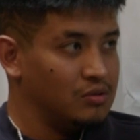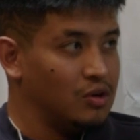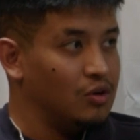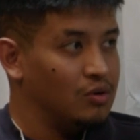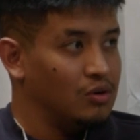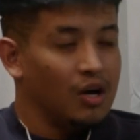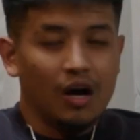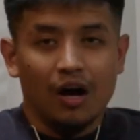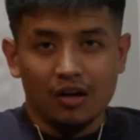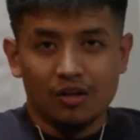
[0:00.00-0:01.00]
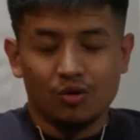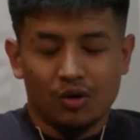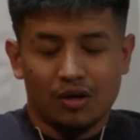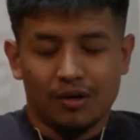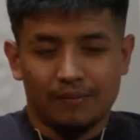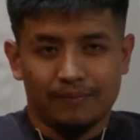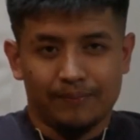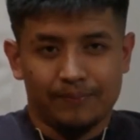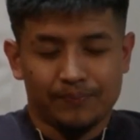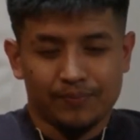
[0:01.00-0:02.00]
oh, a
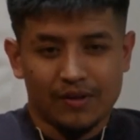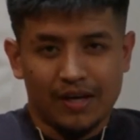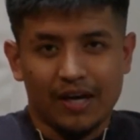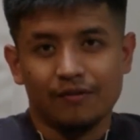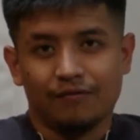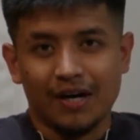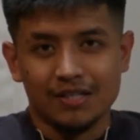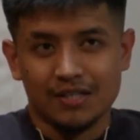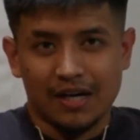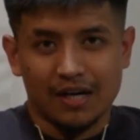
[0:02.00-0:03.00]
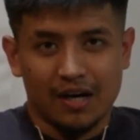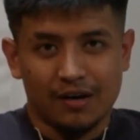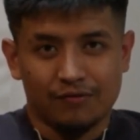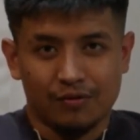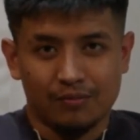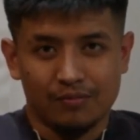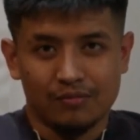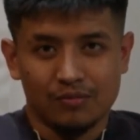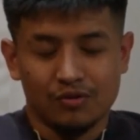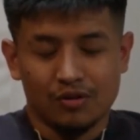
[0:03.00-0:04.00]
little advice that I got from
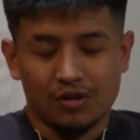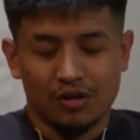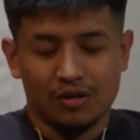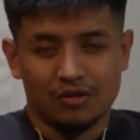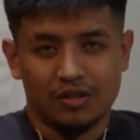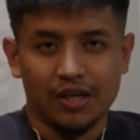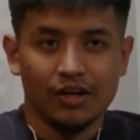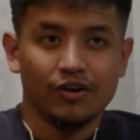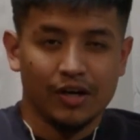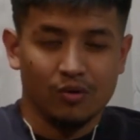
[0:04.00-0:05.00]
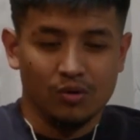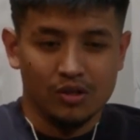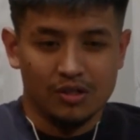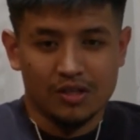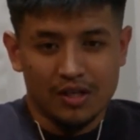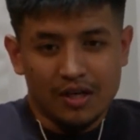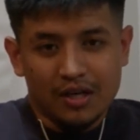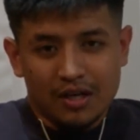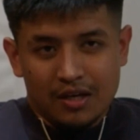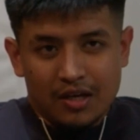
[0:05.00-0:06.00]
the internet was
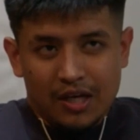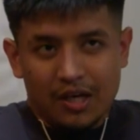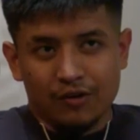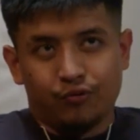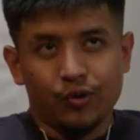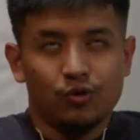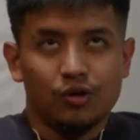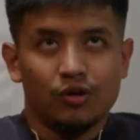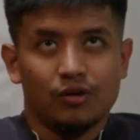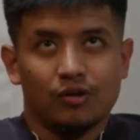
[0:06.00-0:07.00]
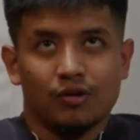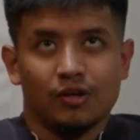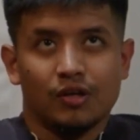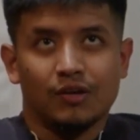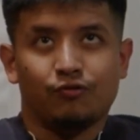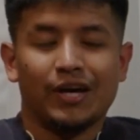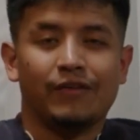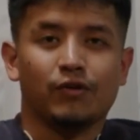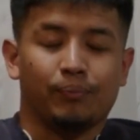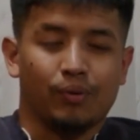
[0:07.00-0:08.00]
if we
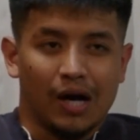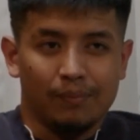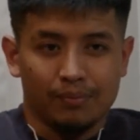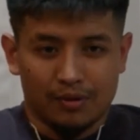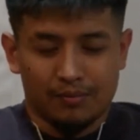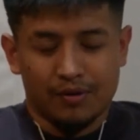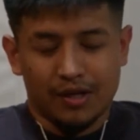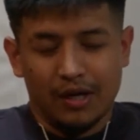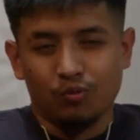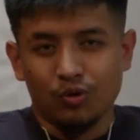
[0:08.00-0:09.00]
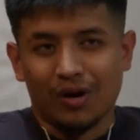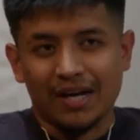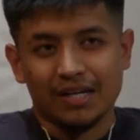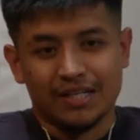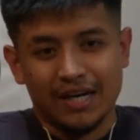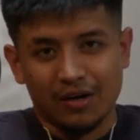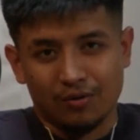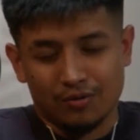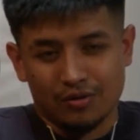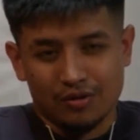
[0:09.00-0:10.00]
have a problem and we write it
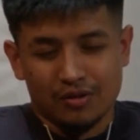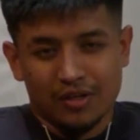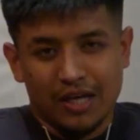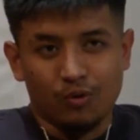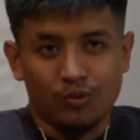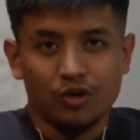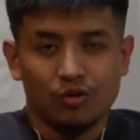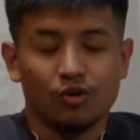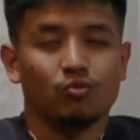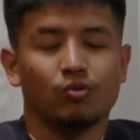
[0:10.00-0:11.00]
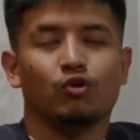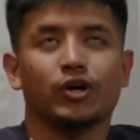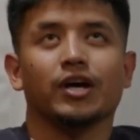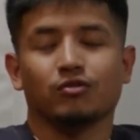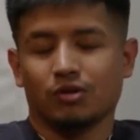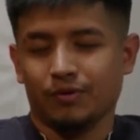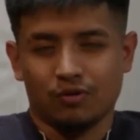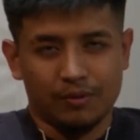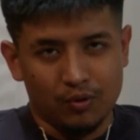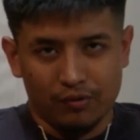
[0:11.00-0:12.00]
down and we don't, or okay, let me
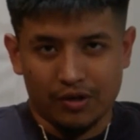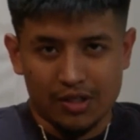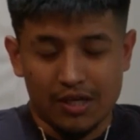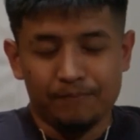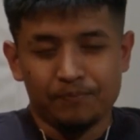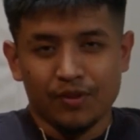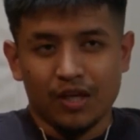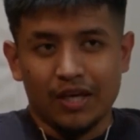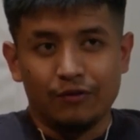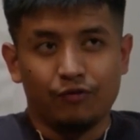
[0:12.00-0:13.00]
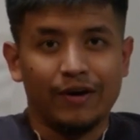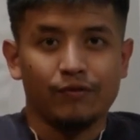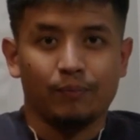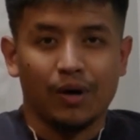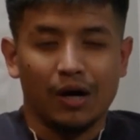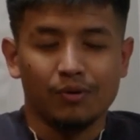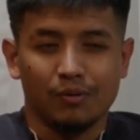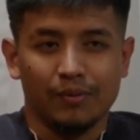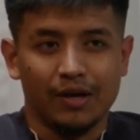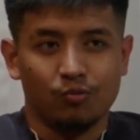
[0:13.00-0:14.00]
rephrase that. If we have a
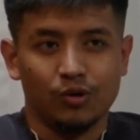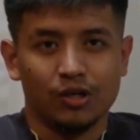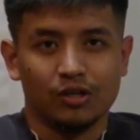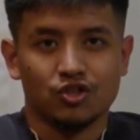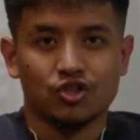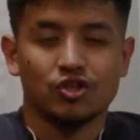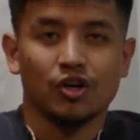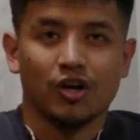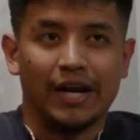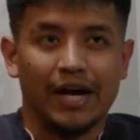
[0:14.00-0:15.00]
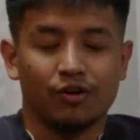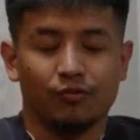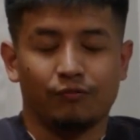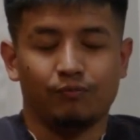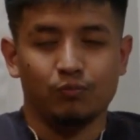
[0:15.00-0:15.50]
problem and we're stuck on how to